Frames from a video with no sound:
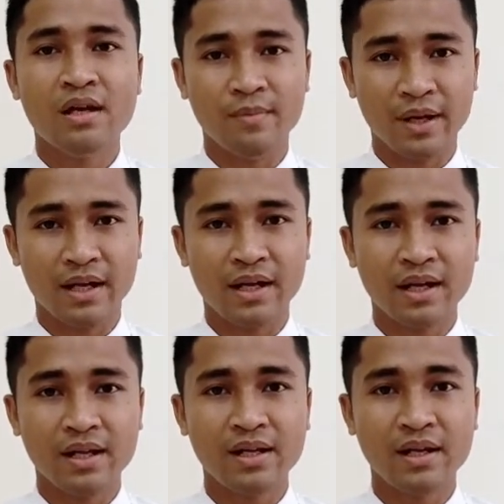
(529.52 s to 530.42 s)
The
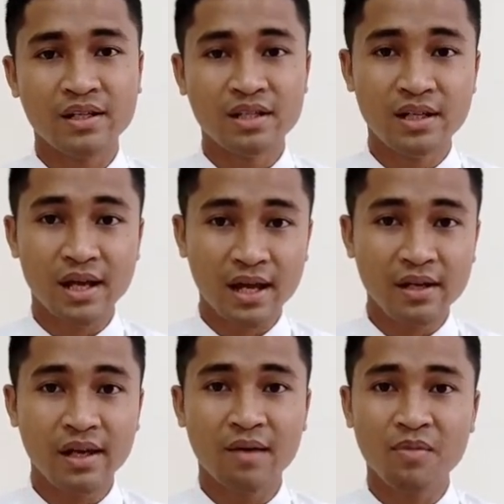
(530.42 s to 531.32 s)
mechanical energy
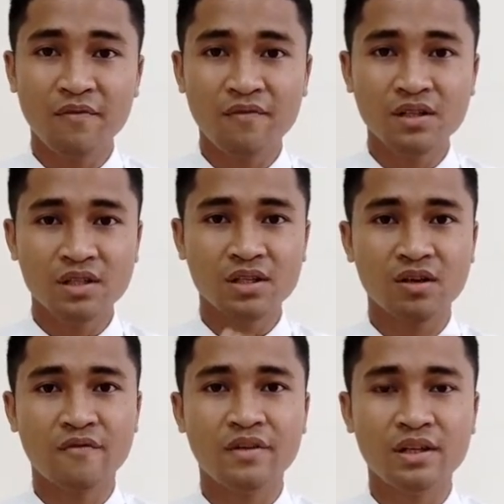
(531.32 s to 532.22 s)
then can be further
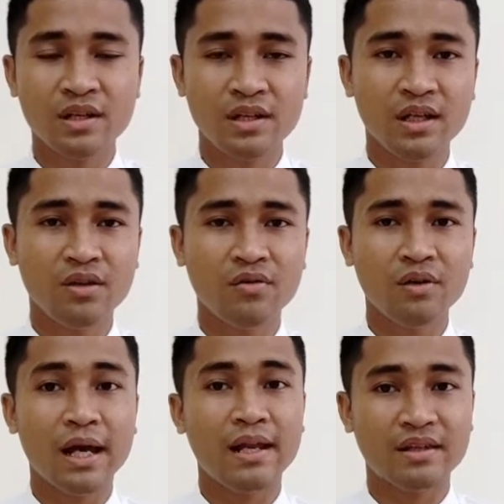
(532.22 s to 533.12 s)
converted
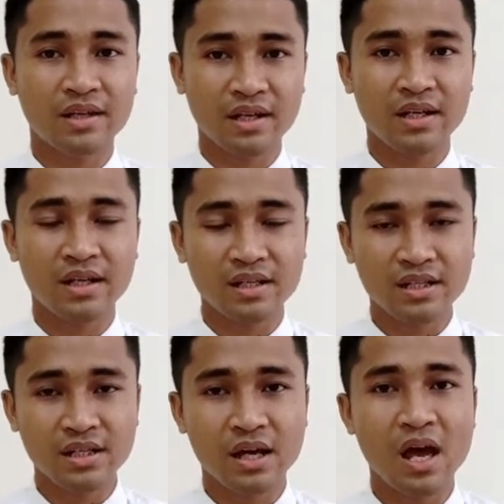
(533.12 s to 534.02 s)
into electrical
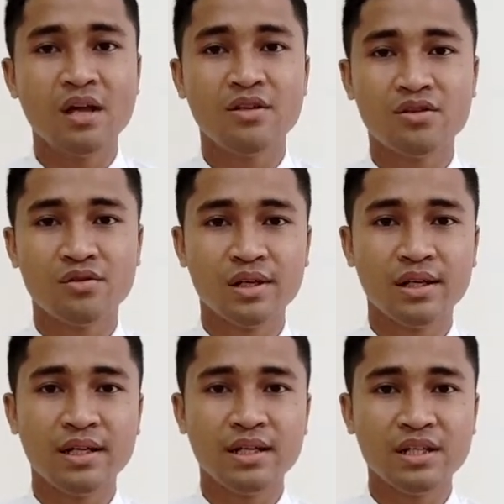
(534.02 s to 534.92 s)
energy through the
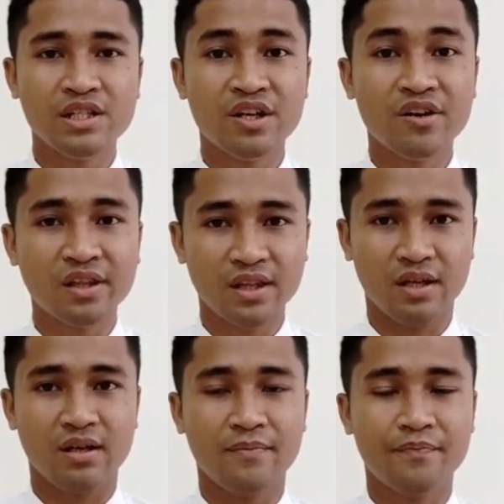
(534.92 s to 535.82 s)
linear generator.